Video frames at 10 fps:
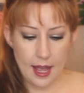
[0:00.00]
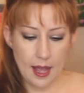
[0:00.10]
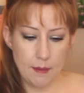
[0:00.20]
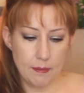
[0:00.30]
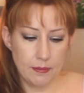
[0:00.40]

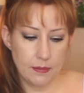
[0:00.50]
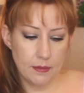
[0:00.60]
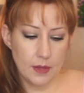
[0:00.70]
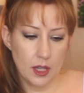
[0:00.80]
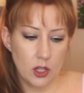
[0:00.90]
and
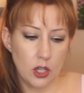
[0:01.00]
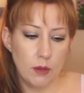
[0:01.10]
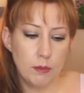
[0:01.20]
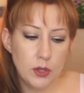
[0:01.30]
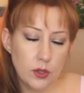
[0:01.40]

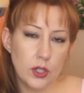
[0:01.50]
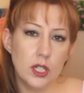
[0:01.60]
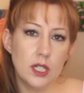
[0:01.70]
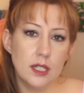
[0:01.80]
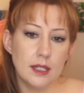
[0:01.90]

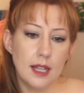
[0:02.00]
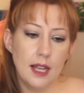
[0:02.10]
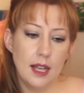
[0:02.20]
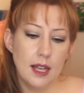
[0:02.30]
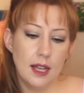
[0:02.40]
computers
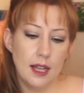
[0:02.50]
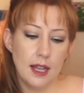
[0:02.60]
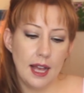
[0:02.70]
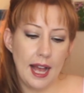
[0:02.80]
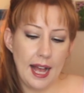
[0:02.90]

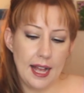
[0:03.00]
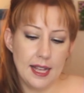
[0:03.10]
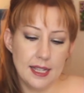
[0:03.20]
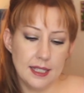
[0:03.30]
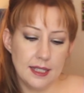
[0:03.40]

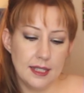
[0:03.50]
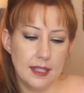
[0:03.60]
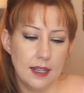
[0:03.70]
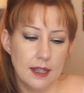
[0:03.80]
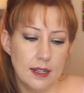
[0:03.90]

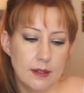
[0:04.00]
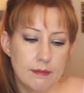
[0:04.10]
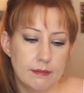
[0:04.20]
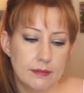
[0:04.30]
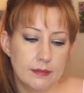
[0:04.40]
as
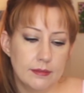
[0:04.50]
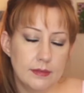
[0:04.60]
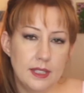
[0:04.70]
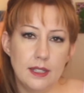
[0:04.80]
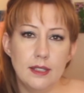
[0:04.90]

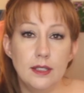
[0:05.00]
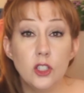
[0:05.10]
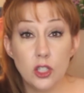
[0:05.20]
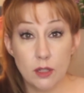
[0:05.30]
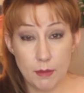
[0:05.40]

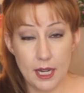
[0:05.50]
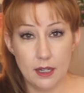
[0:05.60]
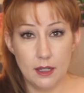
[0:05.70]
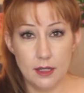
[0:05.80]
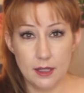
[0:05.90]
decision
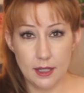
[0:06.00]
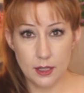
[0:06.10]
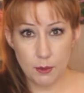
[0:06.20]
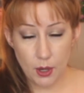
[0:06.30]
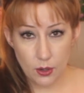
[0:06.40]
makers, I
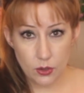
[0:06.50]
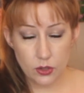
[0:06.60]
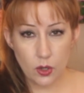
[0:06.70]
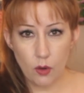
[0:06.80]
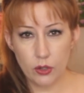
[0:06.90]

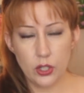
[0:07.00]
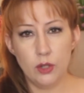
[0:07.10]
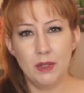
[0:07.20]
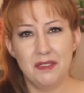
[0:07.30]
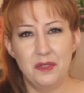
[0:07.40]
suppose, over
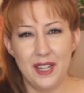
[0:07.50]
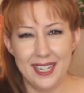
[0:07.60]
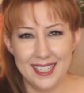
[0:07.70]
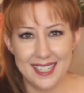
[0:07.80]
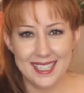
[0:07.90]
human
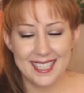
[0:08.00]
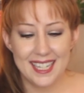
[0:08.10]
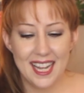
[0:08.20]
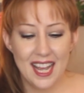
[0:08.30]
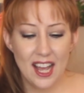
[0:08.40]
affairs.
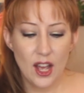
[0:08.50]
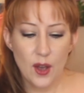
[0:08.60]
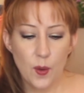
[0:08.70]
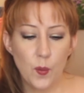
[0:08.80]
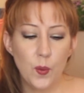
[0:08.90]

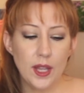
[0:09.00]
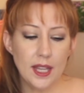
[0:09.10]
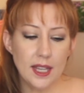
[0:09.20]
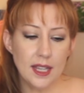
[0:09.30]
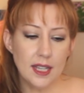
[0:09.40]

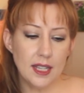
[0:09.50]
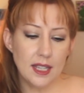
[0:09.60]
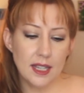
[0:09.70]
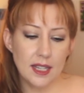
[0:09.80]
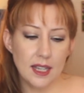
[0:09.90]
We
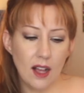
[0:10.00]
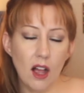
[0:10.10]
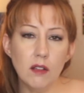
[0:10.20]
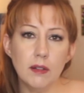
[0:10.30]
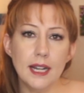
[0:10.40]

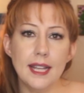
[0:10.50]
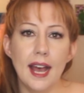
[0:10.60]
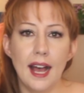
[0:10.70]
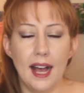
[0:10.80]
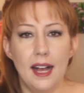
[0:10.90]
already
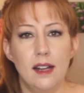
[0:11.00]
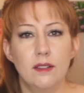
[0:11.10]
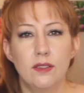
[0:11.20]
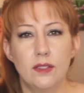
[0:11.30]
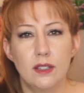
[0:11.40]

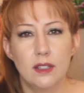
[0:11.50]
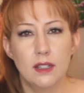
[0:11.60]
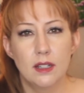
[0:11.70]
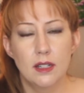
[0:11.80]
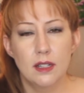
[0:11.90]
have
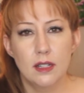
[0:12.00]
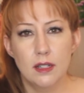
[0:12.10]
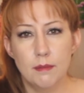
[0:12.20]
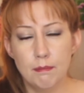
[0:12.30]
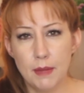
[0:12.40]

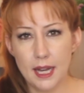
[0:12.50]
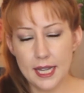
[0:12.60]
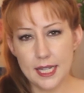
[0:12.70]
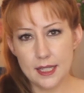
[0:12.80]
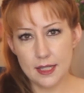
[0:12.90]

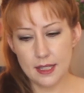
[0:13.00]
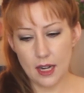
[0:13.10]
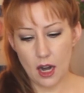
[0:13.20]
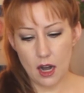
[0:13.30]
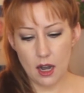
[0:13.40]
minds
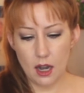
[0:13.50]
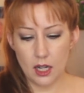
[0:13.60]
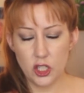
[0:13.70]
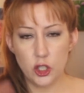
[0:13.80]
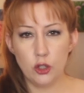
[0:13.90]
that
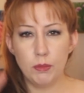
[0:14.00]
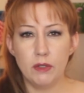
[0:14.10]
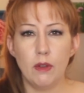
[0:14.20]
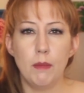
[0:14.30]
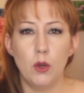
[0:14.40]
are stripped
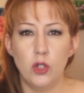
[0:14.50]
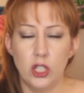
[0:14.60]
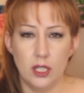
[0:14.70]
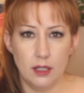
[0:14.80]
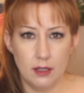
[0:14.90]
of emotion.